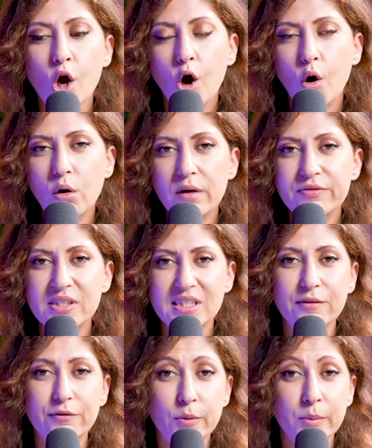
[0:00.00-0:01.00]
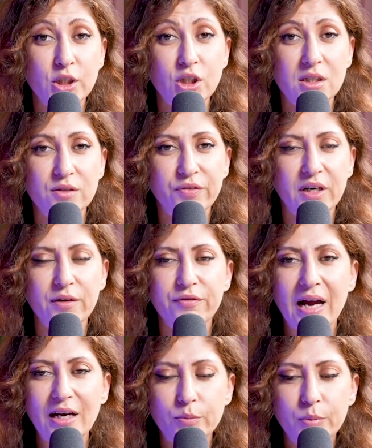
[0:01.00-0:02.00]
All of this information is very
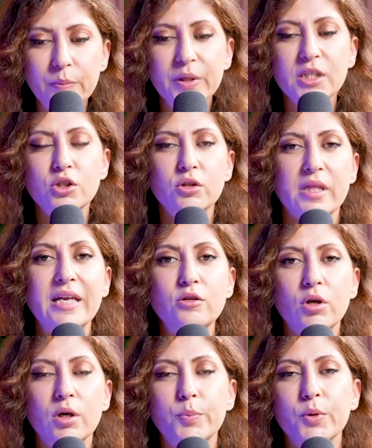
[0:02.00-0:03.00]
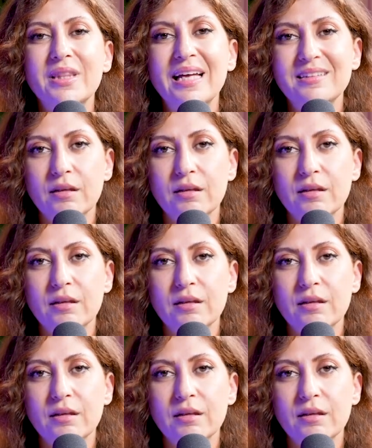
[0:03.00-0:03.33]
valuable, because then you can put that